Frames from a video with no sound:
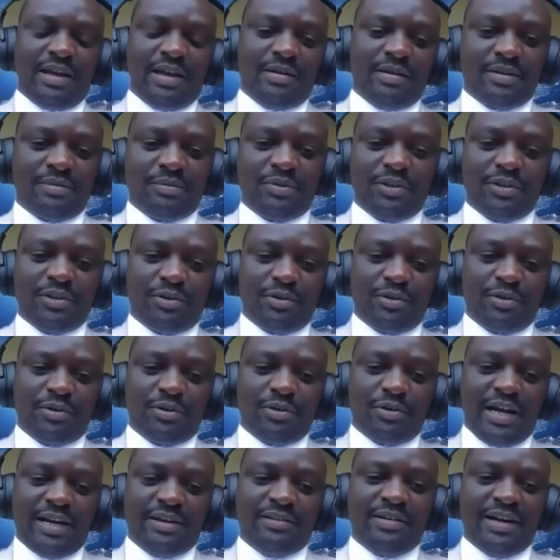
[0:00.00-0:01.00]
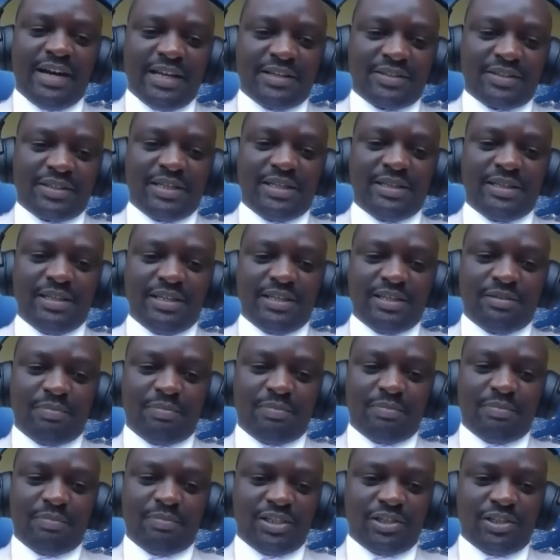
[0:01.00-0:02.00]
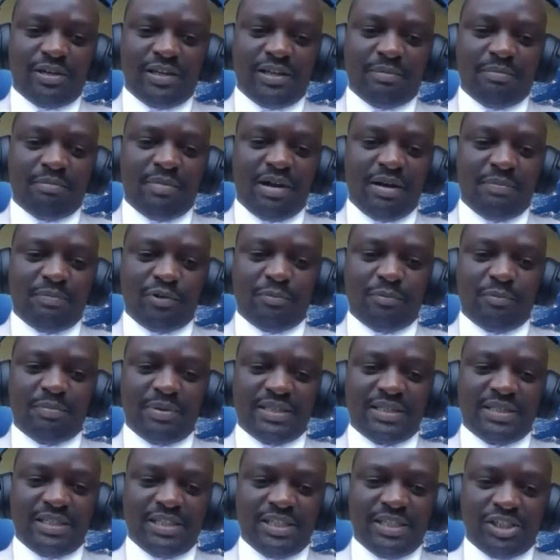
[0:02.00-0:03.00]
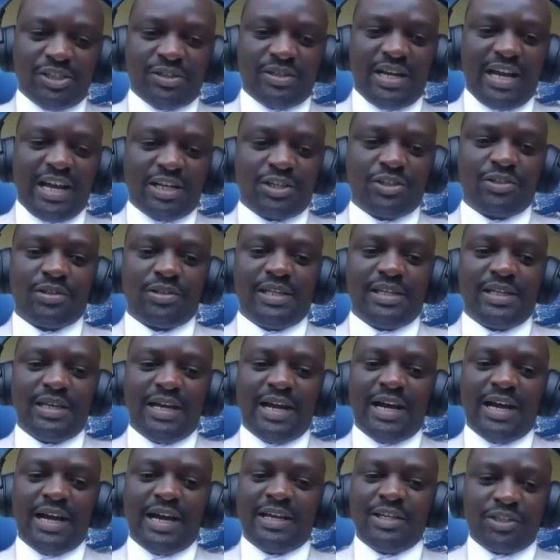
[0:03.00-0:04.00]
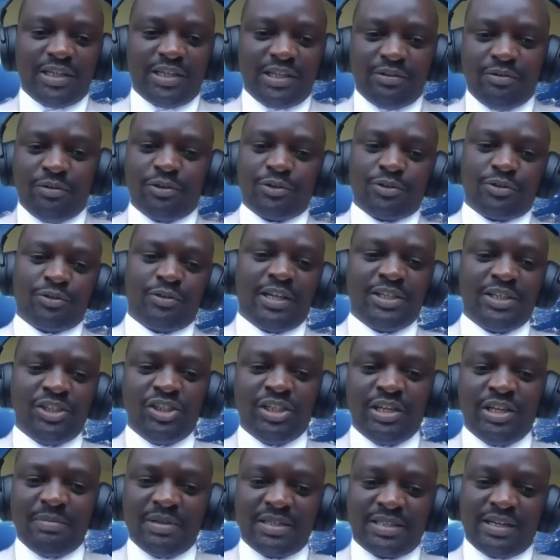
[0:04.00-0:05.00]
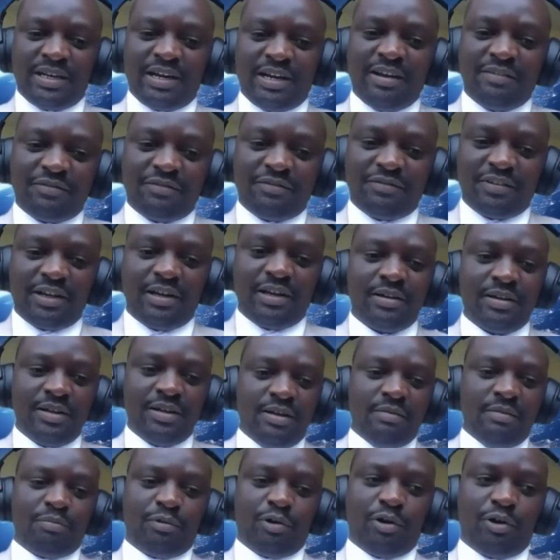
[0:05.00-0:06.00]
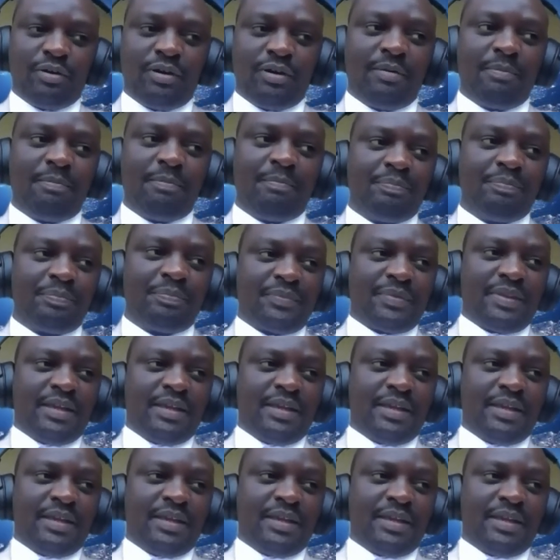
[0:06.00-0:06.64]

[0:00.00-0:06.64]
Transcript: addressed in this particular map competition actually are integral to the GMS in Africa program.